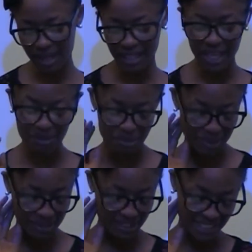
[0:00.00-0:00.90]
learned my
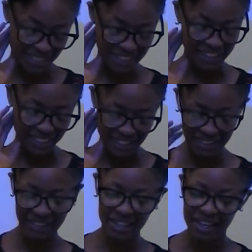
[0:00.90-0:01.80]
capabilities to lead.
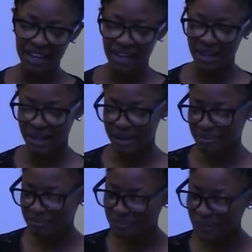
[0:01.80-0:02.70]

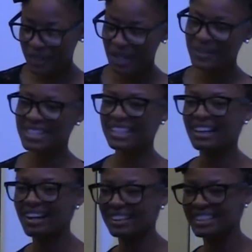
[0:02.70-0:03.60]
When I was in
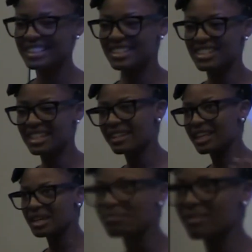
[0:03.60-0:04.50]
college, it
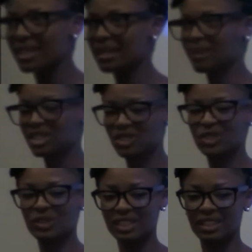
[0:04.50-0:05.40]
hit me my
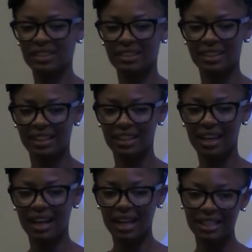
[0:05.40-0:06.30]
junior year that
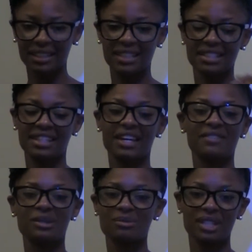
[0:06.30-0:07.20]
I needed to
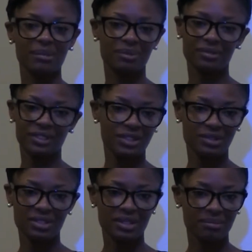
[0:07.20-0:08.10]
have some type of
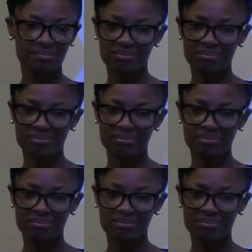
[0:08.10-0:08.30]
leadership